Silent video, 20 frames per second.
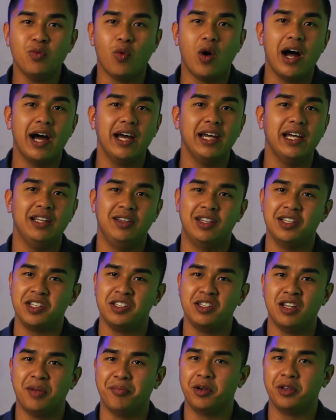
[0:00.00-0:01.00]
why this is
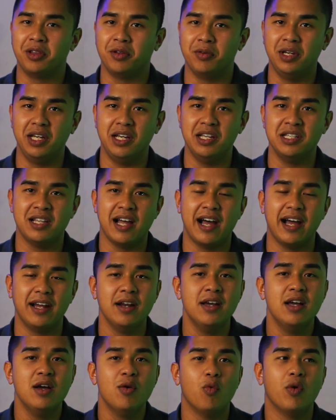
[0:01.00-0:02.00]
number 3 is that
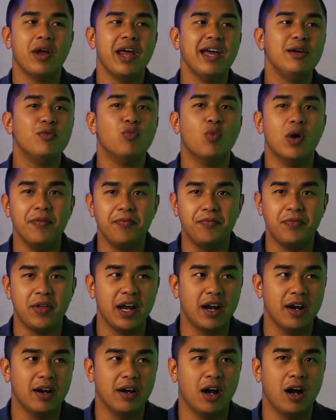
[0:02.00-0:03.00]
when I went
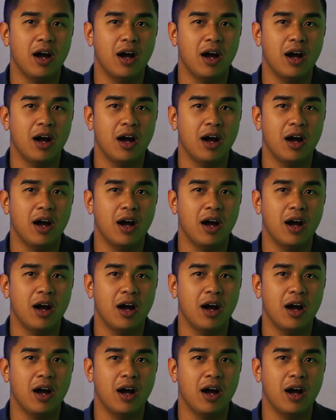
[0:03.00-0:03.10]
there,